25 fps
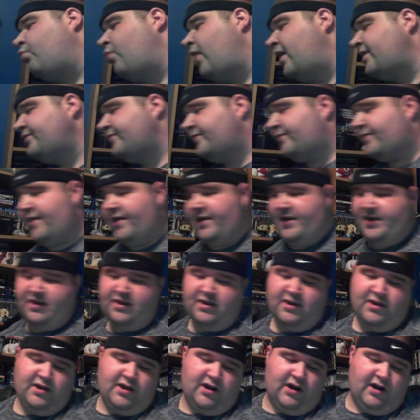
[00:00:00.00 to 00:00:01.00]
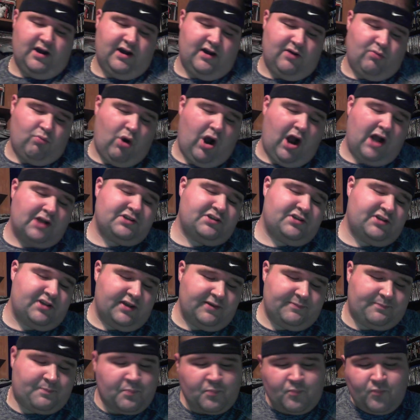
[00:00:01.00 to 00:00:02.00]
Wednesday. Watched
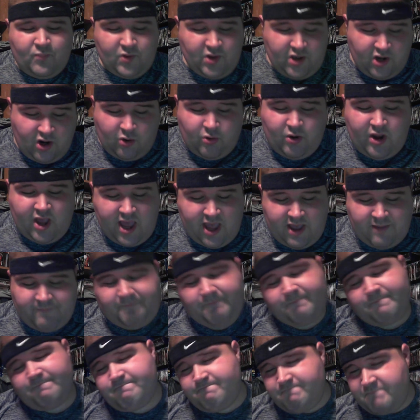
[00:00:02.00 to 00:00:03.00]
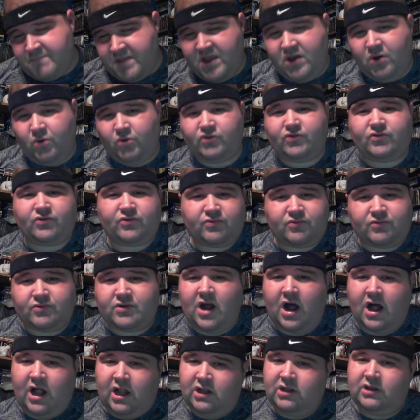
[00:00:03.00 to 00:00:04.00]
it. It was
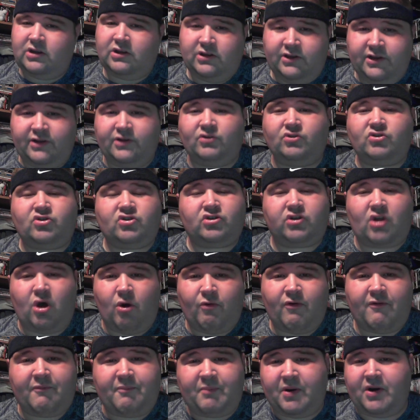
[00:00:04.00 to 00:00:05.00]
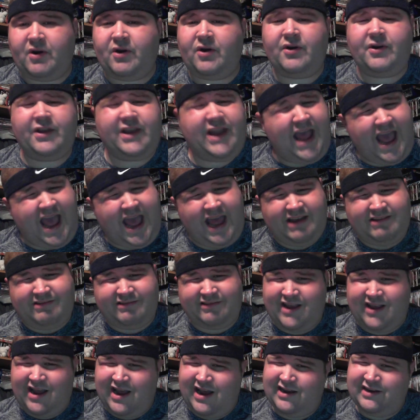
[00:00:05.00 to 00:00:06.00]
little slower burn. The
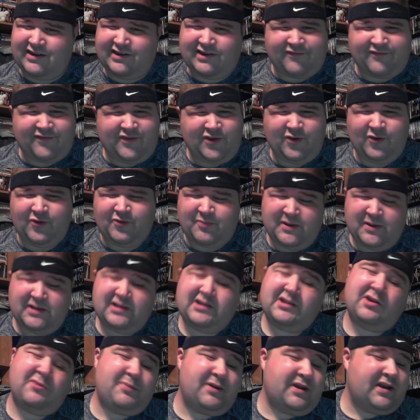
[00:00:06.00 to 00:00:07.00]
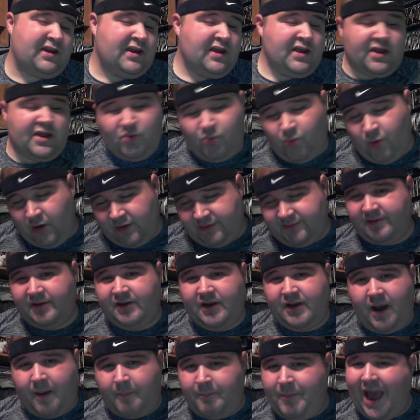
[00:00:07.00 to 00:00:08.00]
end kind of confused me a little bit.
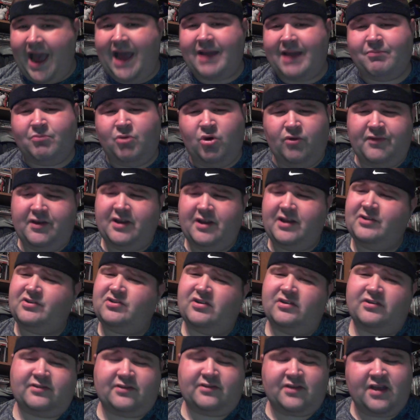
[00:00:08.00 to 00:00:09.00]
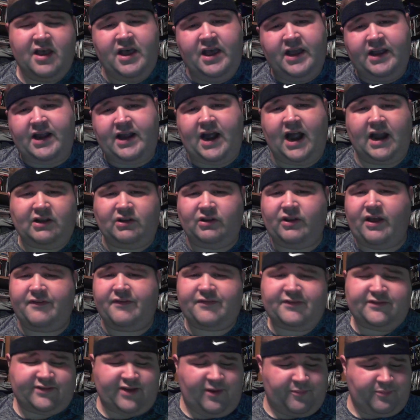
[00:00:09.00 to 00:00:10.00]
Wasn't a bad movie. It just kind of
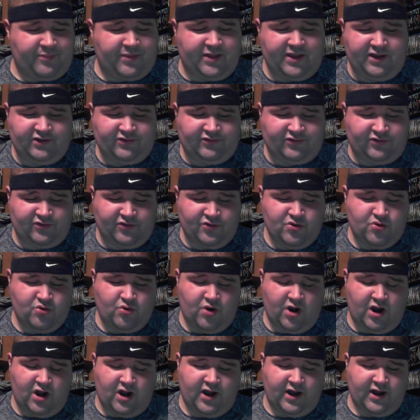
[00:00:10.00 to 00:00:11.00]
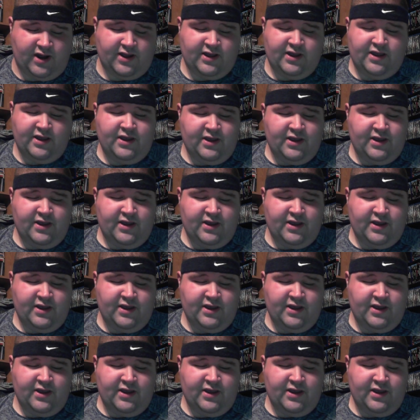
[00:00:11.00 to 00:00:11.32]
left something to, I